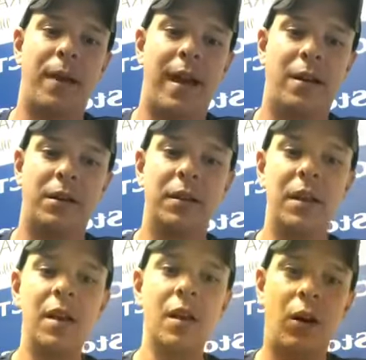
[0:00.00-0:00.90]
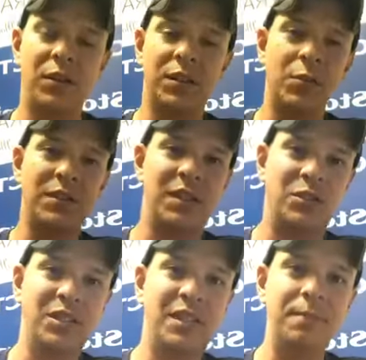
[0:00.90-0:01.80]
pattern. Also, what's
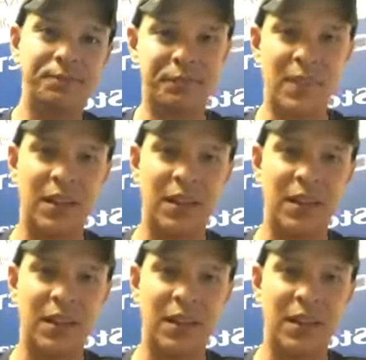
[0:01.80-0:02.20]
interesting